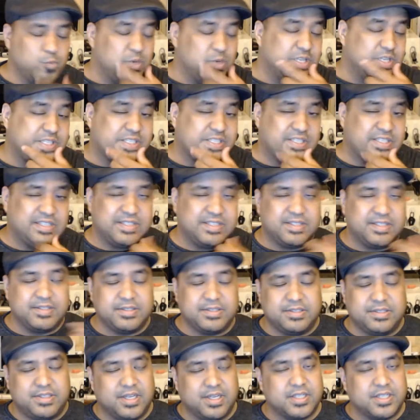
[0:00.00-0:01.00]
which
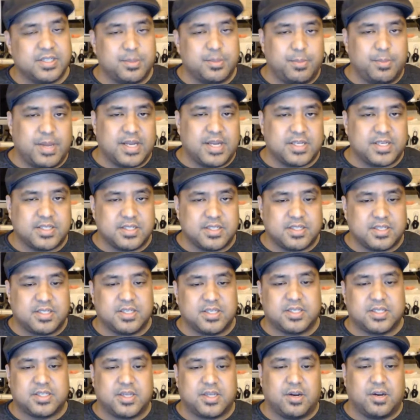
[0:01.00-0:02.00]
doesn't match the
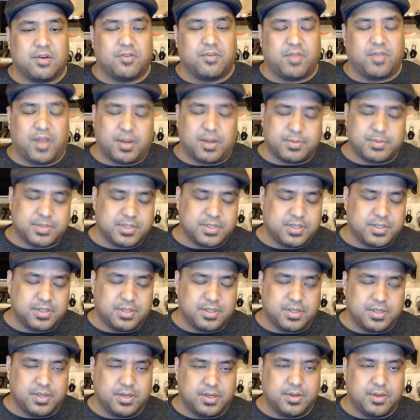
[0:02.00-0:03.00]
6 teraflops
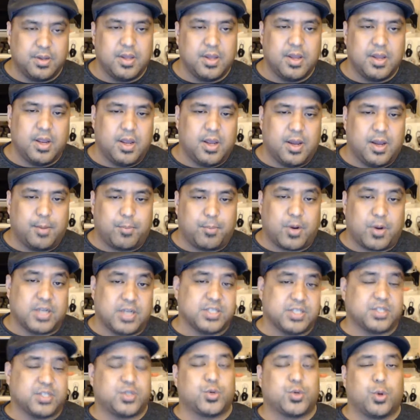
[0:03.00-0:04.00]
that the
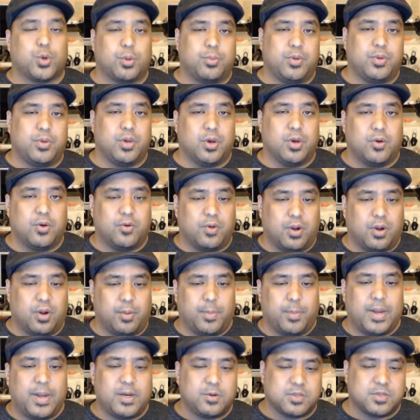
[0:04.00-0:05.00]
Project Scorpio
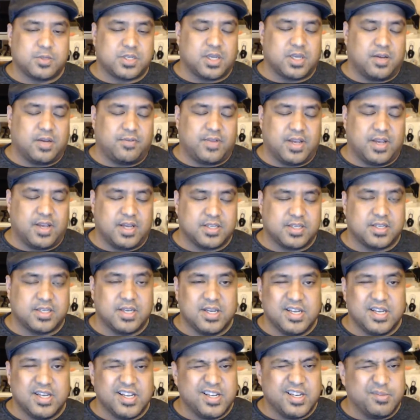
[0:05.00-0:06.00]
on Microsoft has.
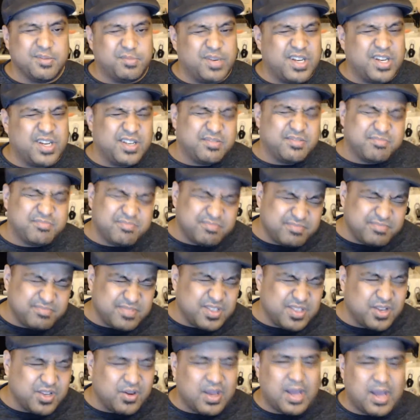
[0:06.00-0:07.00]
But
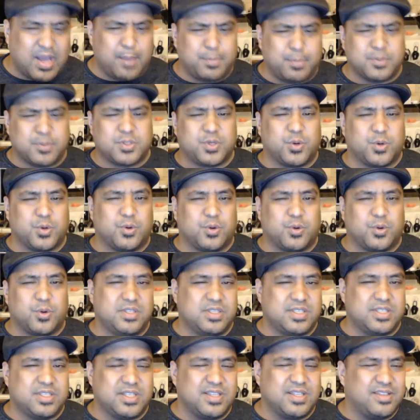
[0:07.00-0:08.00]
apples to
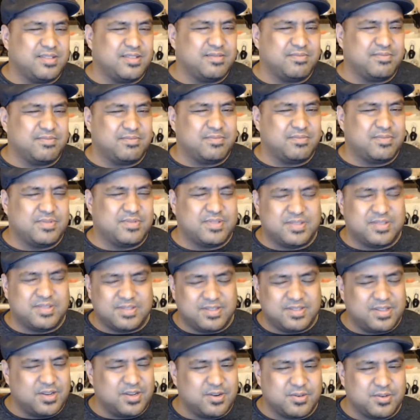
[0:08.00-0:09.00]
oranges, and
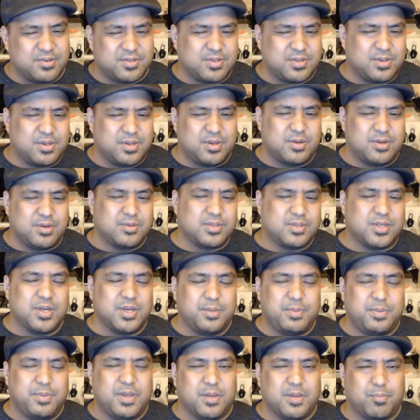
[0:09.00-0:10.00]
there's
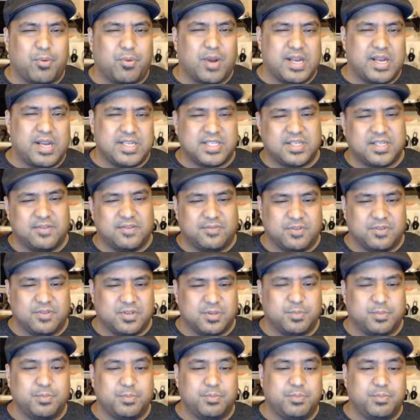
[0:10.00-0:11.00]
going to be a price
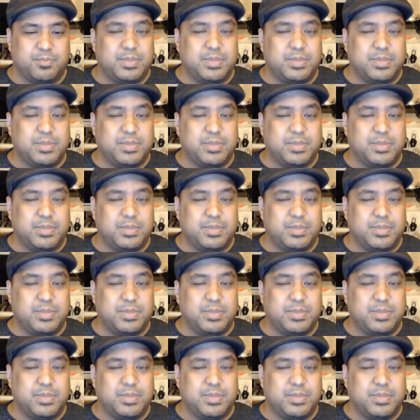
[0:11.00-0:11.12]
difference